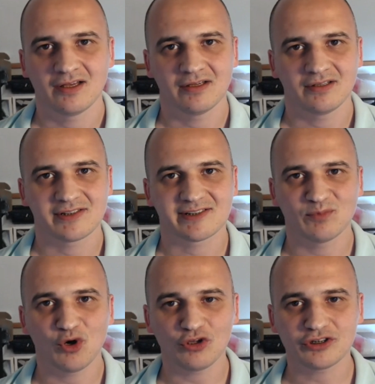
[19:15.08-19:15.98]

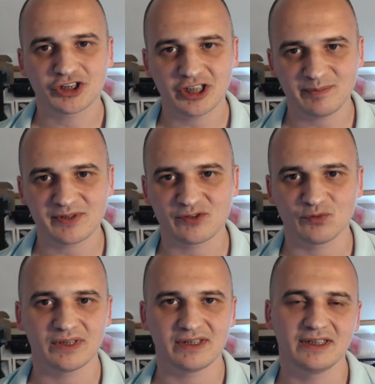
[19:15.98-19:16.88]
small chips
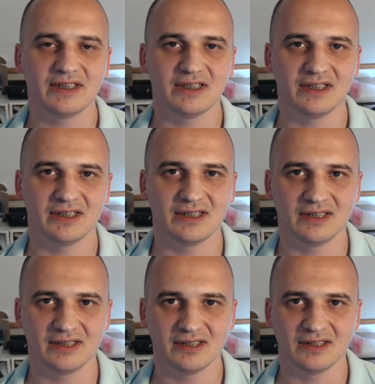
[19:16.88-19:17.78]
with
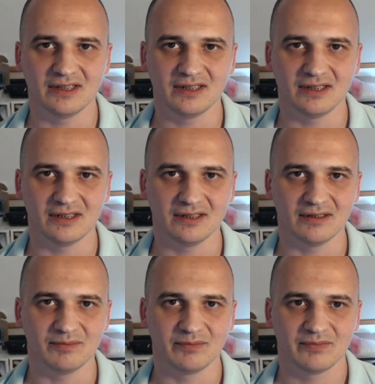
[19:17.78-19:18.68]

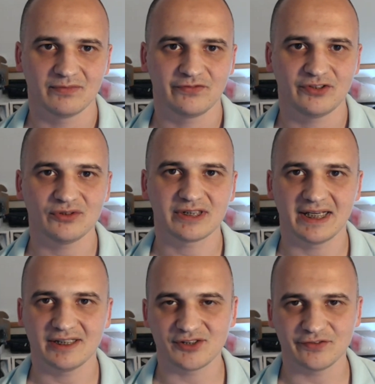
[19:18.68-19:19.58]
a few
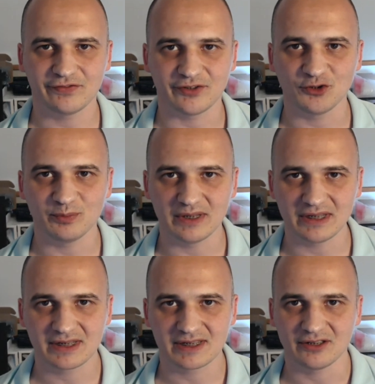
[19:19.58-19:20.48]
tens of
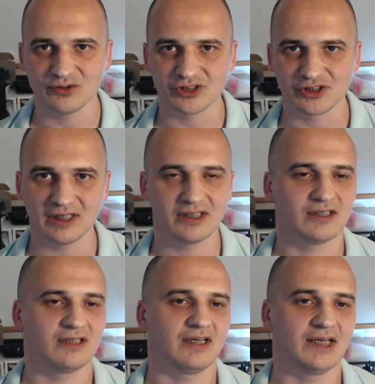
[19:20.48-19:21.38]
qubits
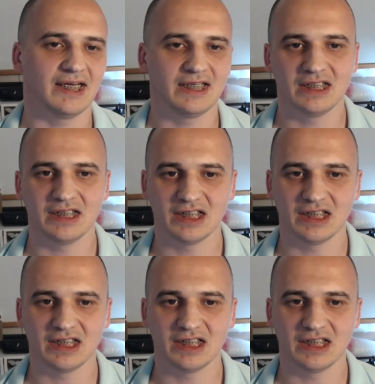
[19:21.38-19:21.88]
usually, and